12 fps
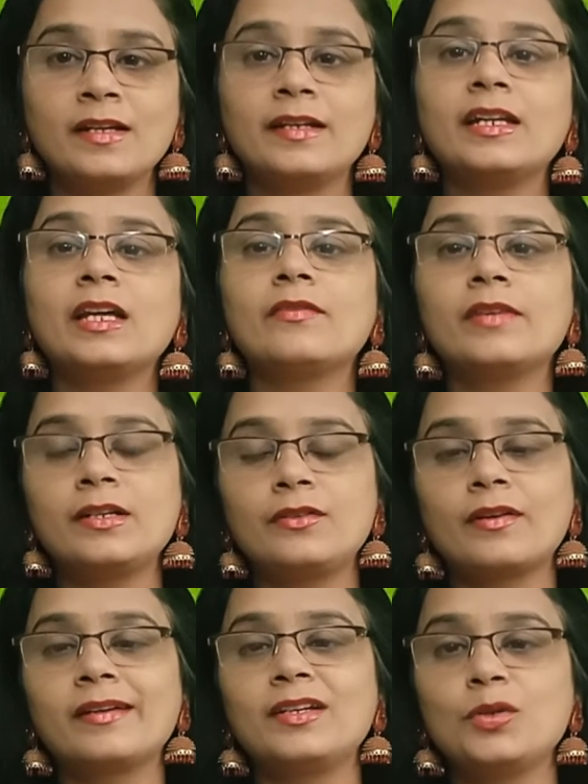Never
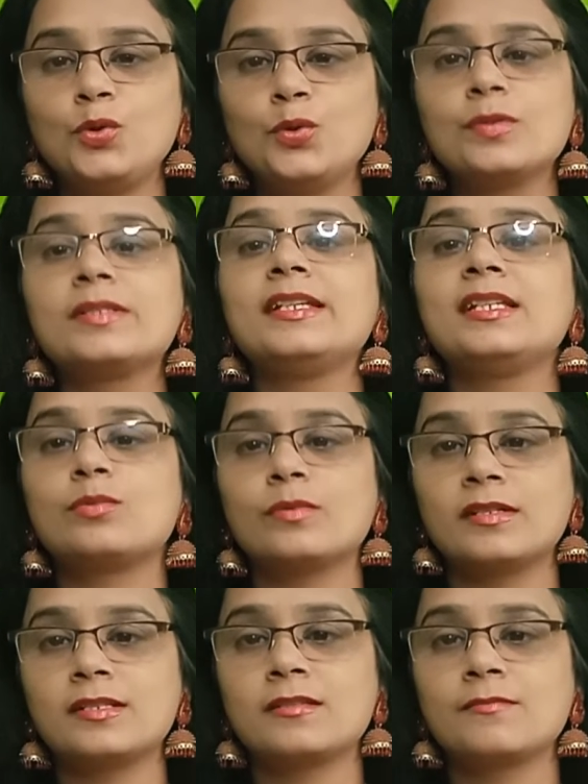try to use these
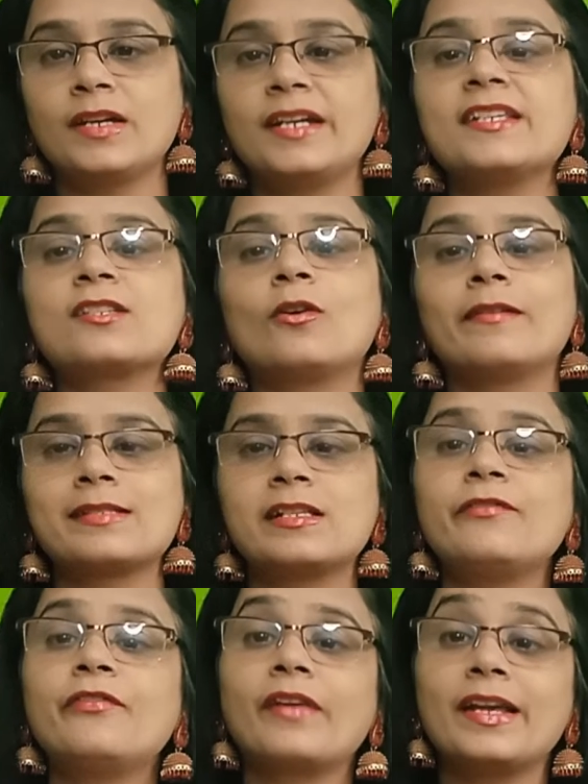words. It is called as
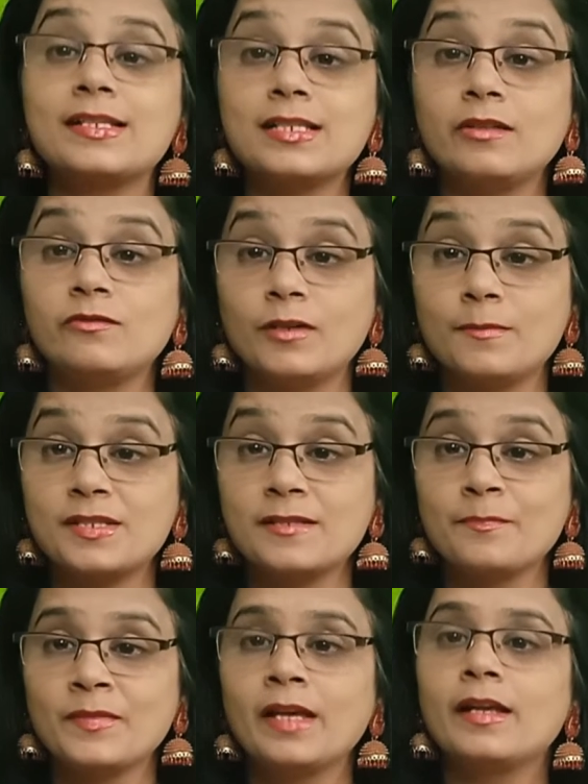the phrasal verbs.
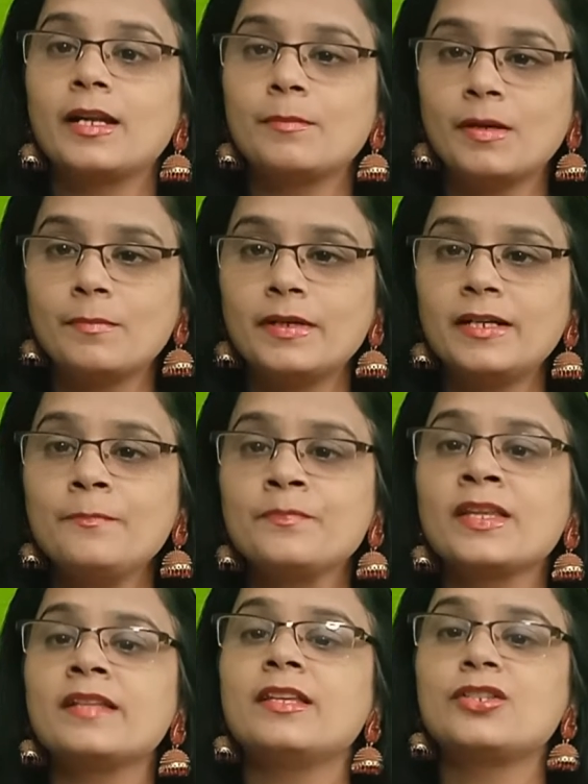Remember
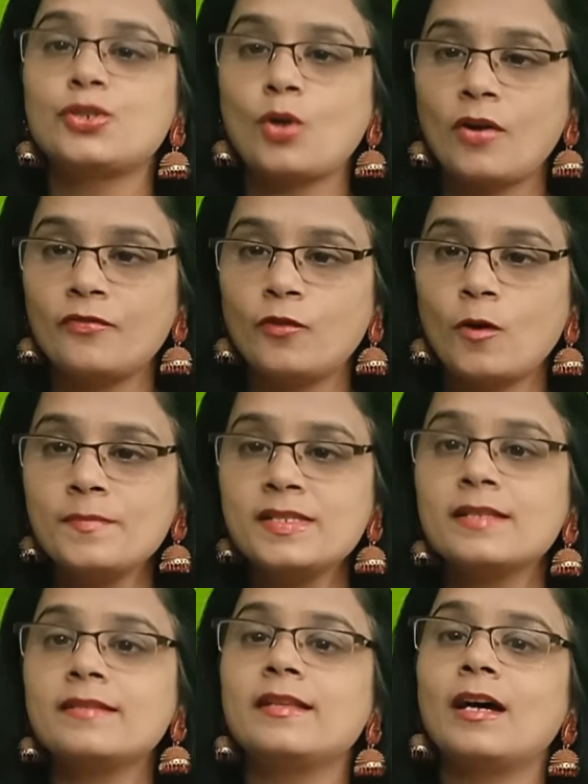the short forms,
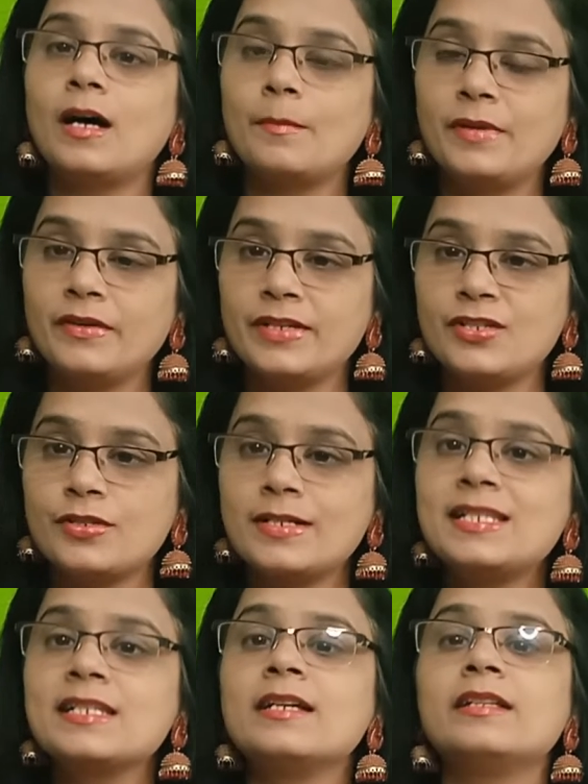the
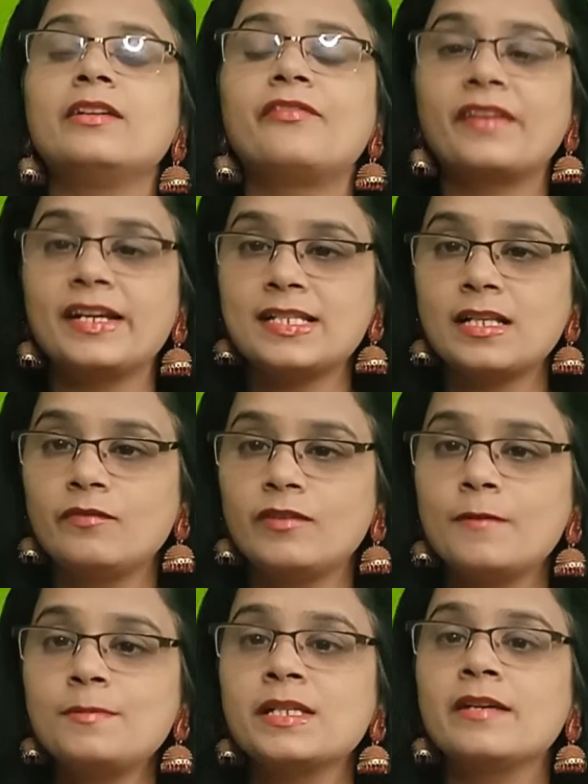abbreviations, the phrasal
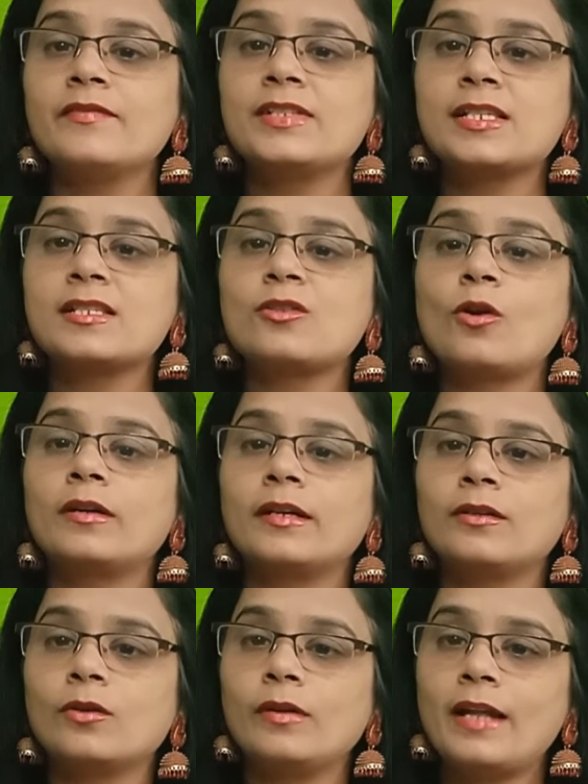verbs, which is not
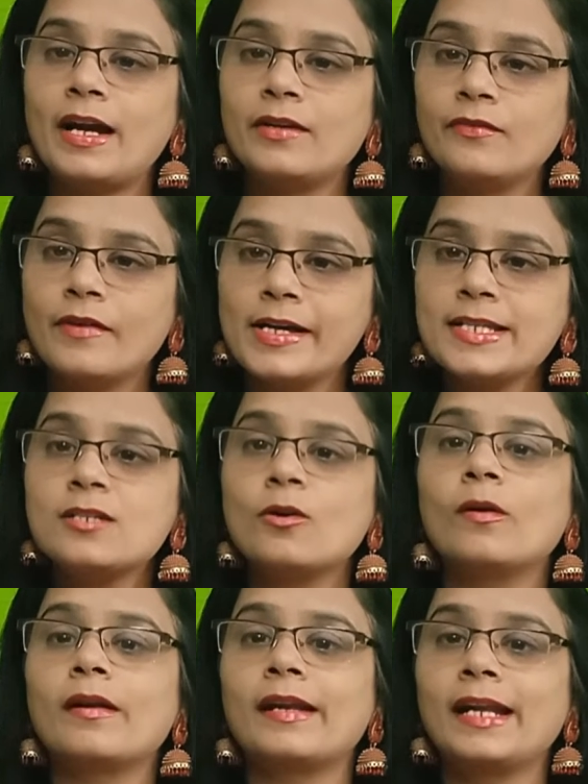at all advised
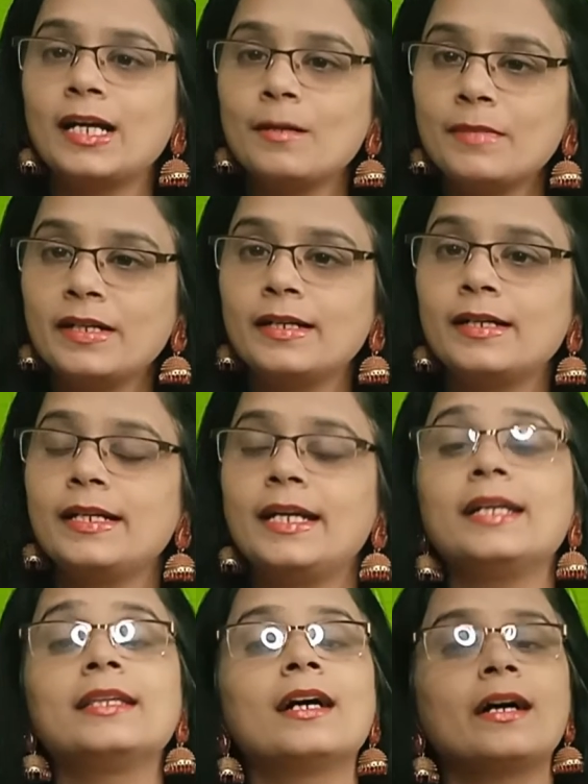or recommended
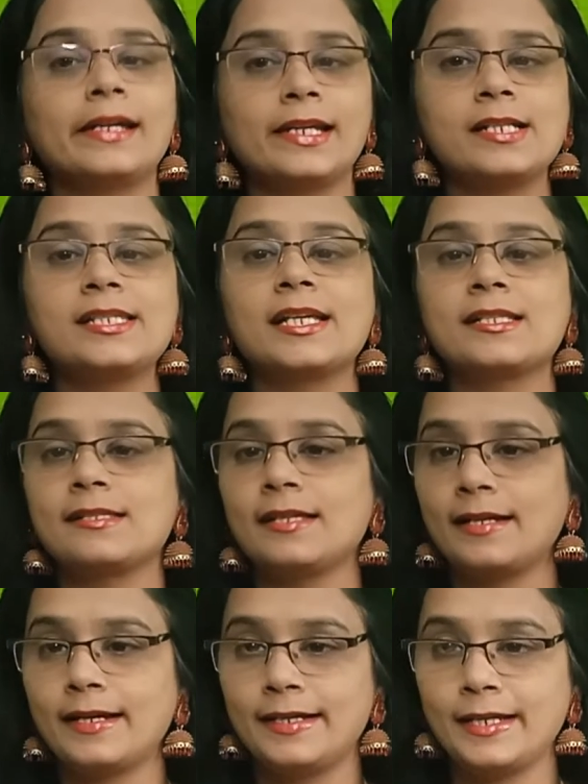in the IELTS
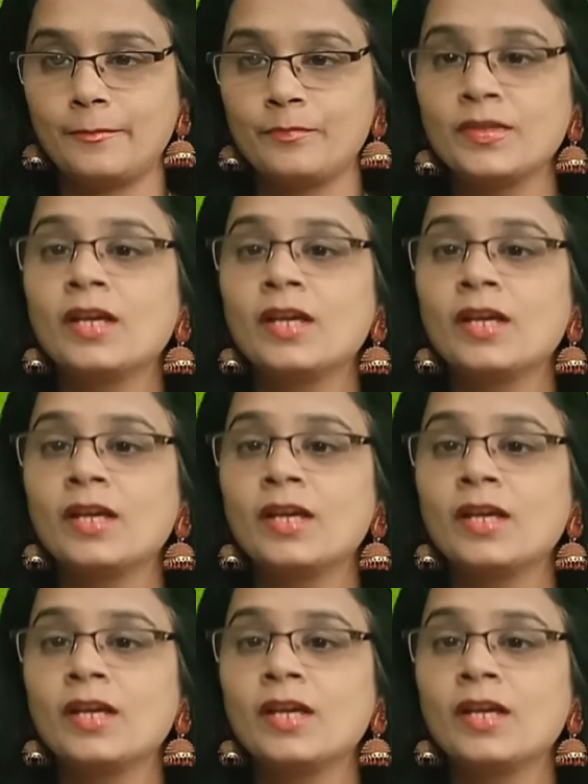essay writing.